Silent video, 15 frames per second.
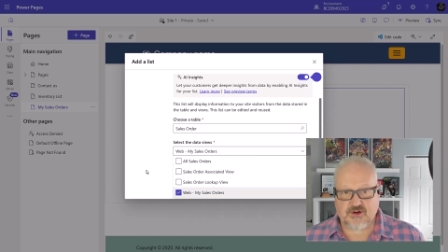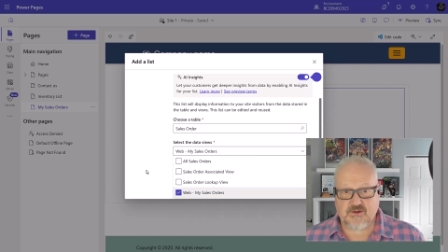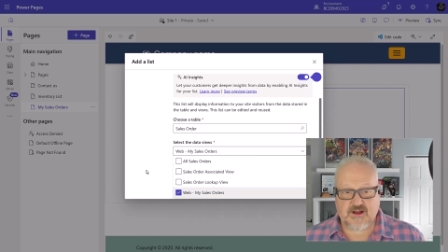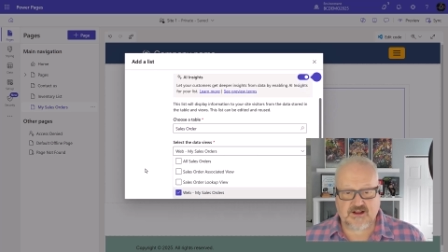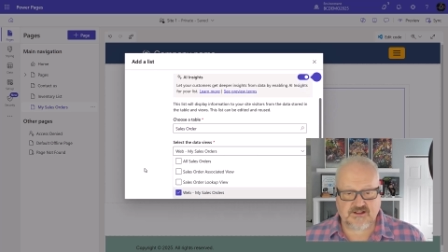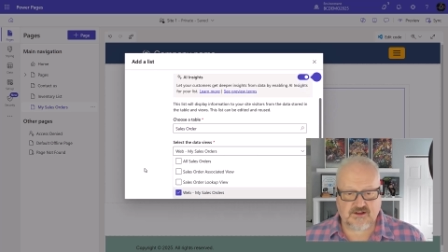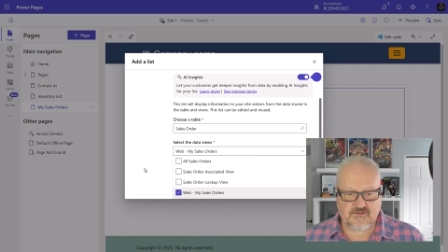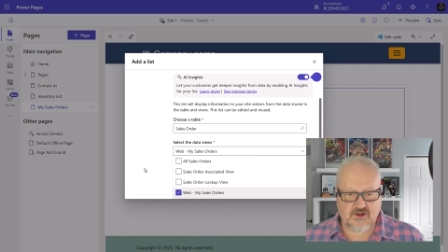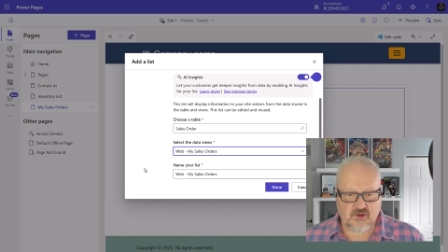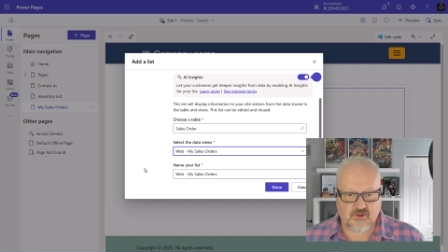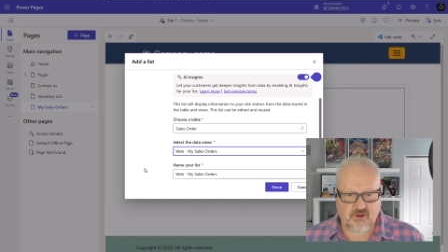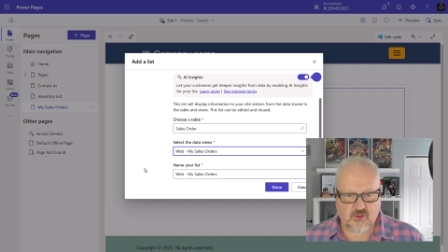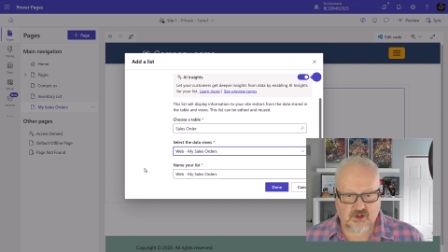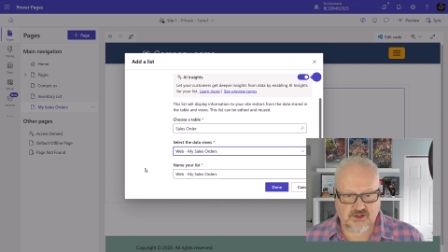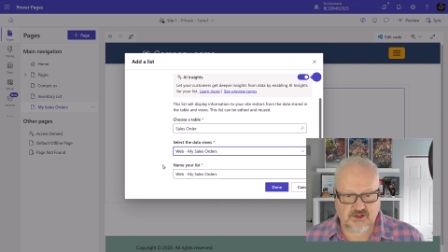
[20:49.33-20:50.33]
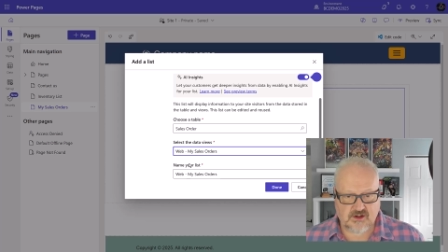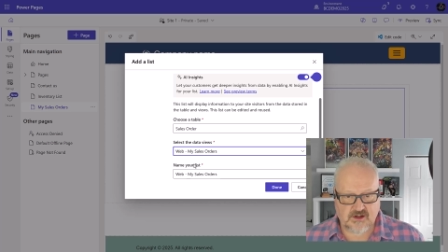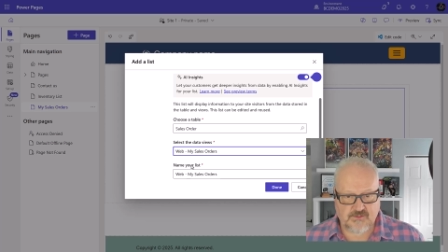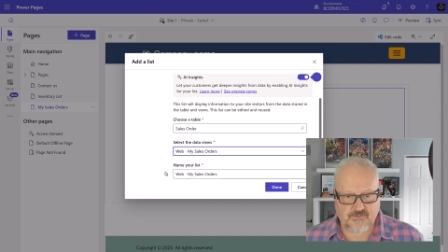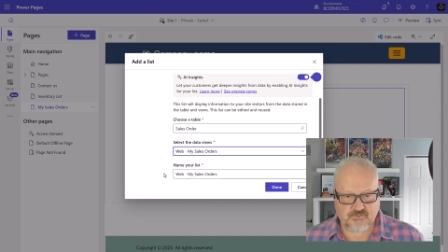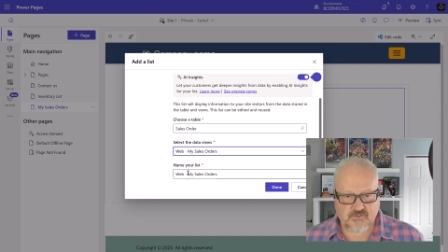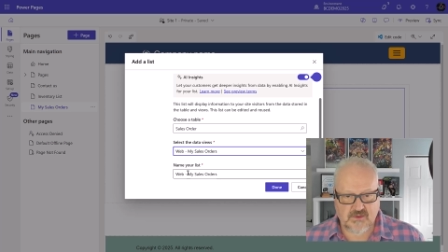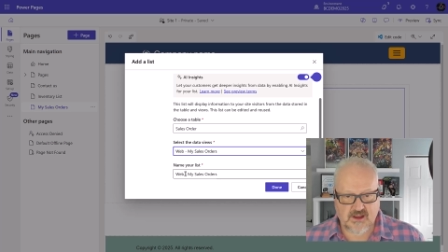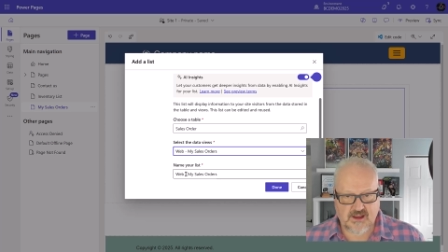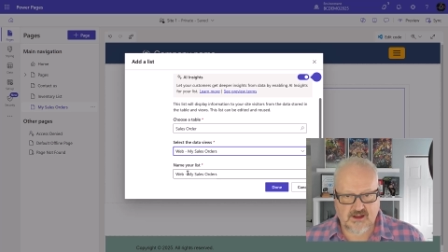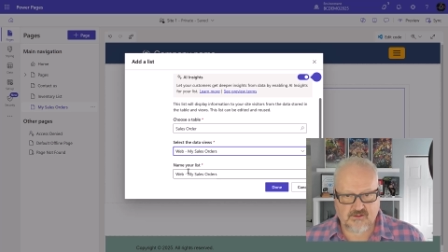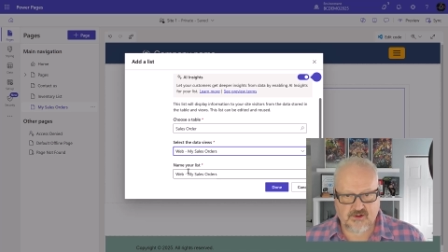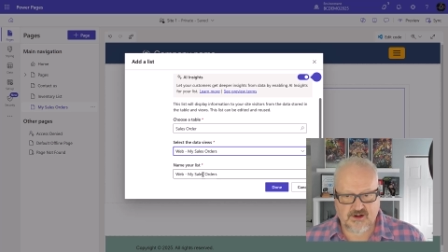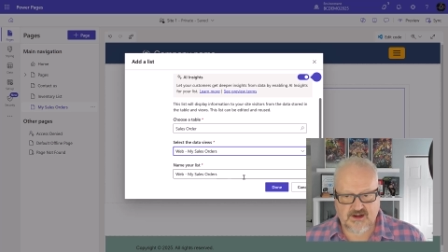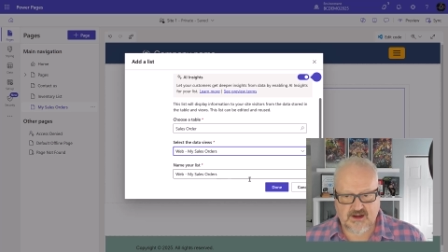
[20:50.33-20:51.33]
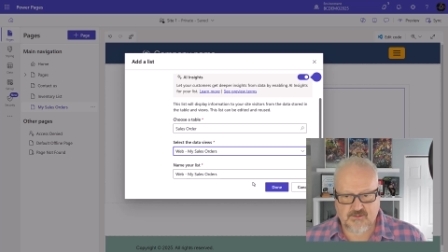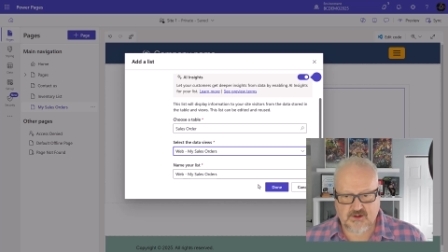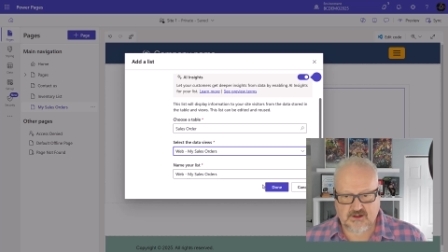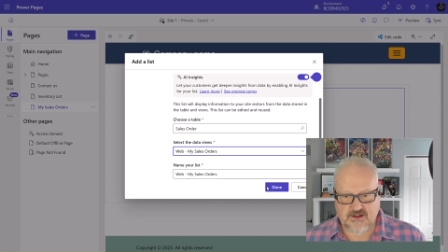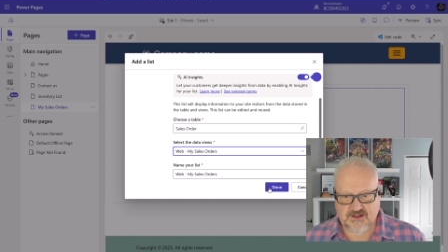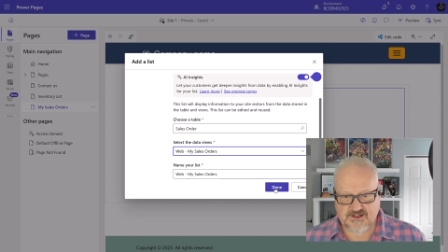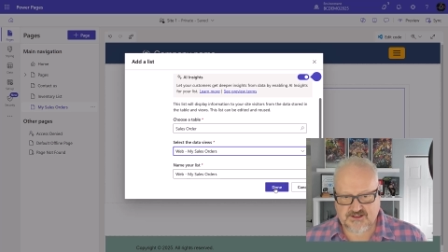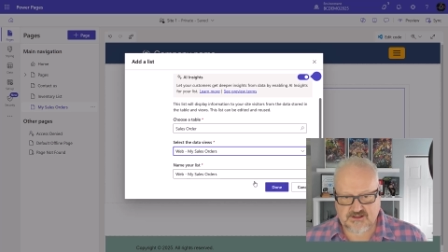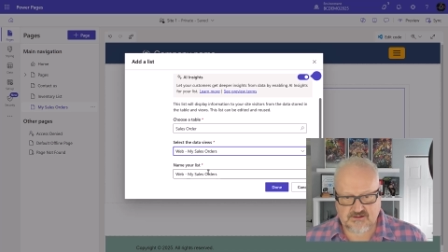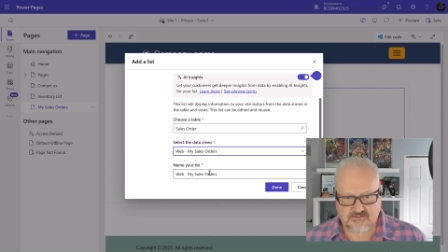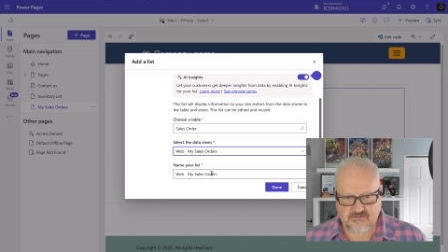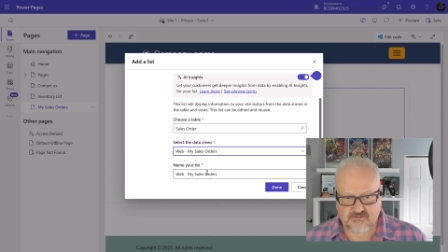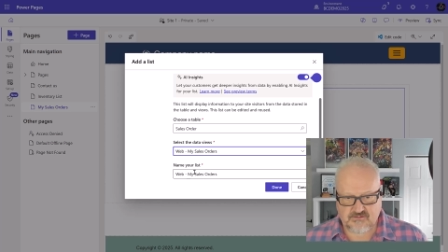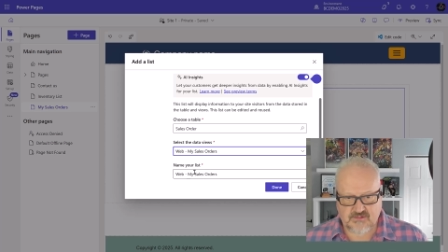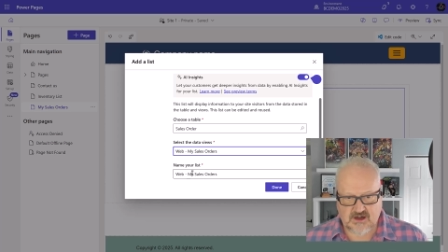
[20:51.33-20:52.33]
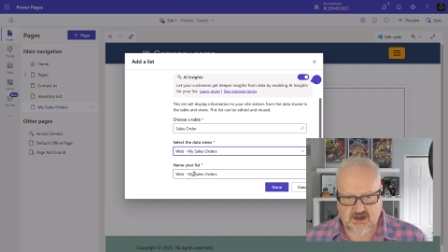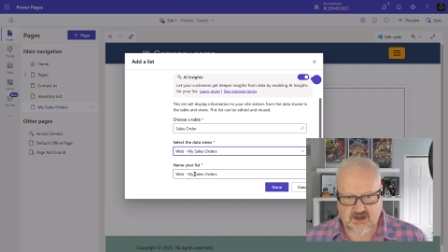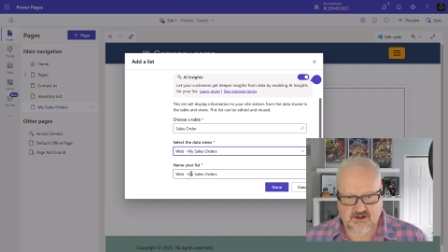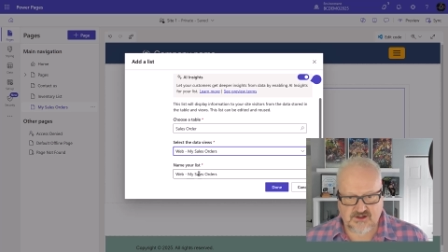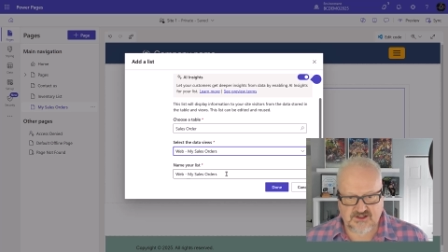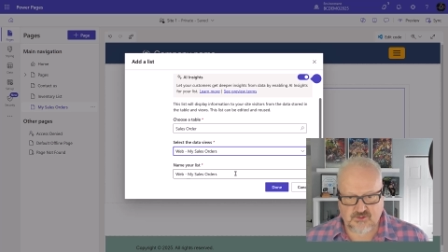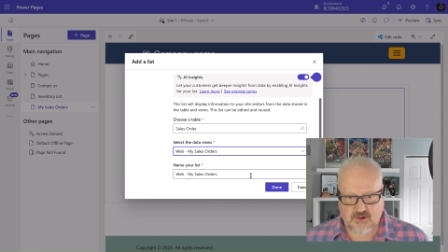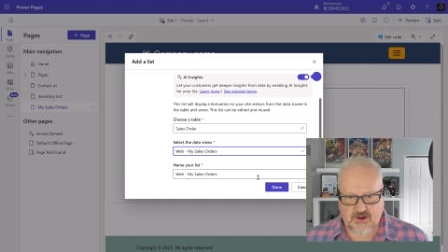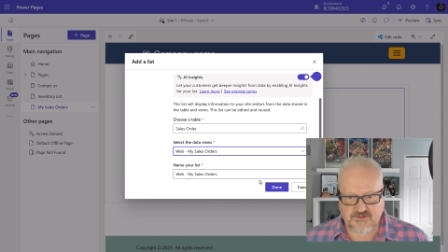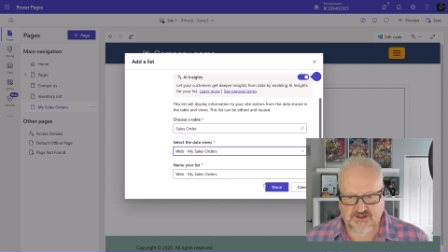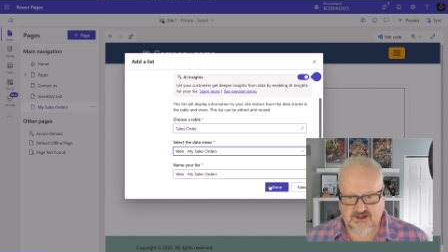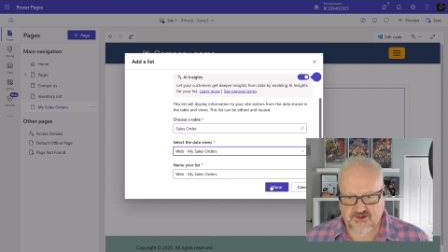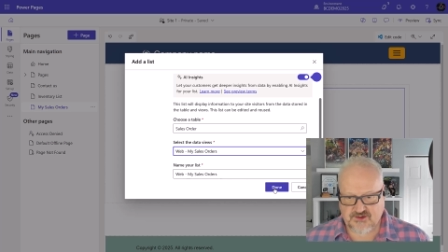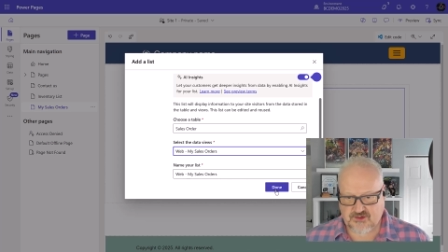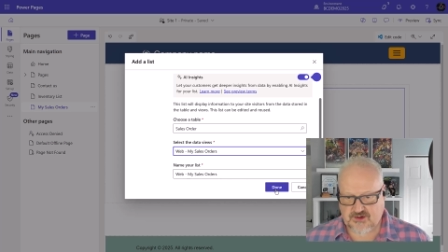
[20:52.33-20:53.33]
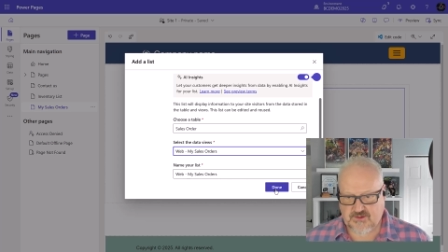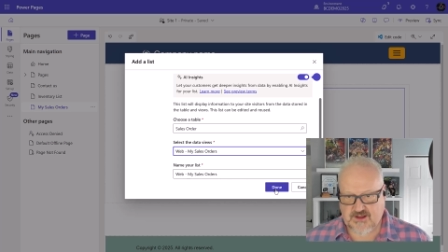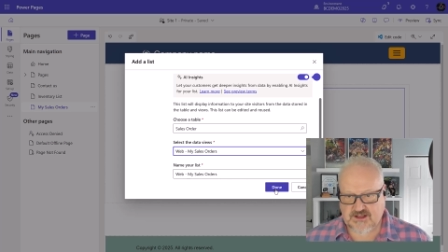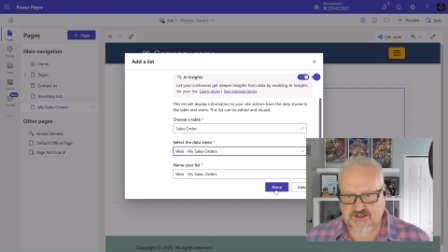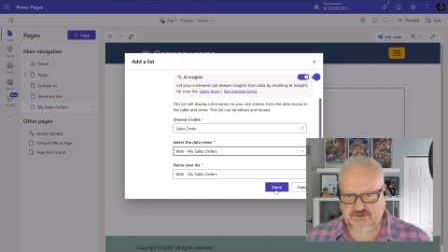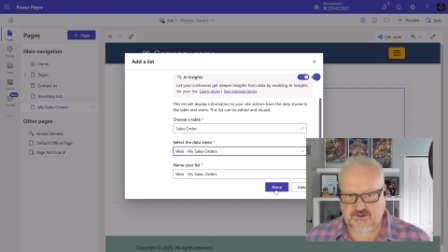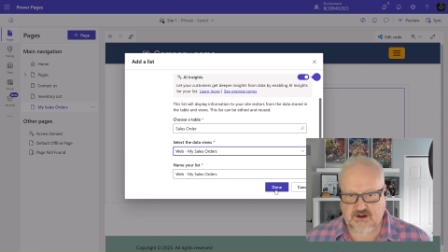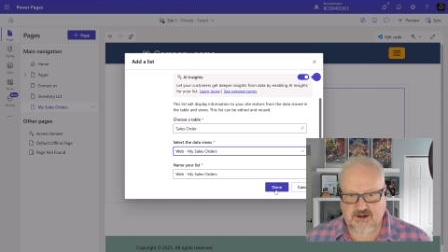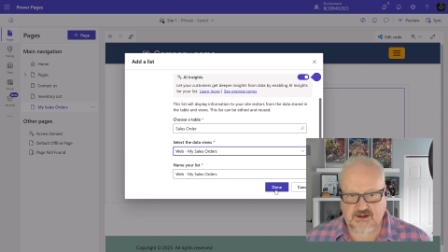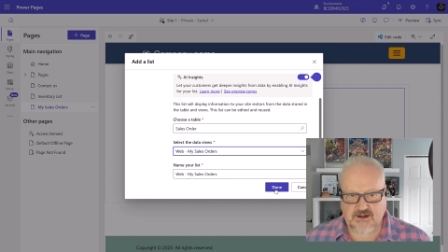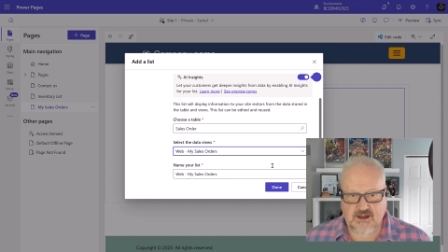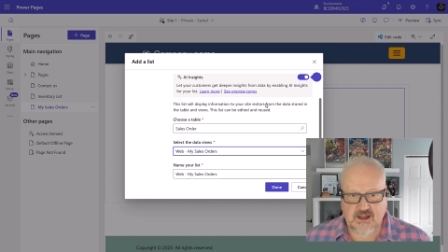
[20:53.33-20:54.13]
That's the view we worked on, and I'm going to name the list just web sales order. That's fine.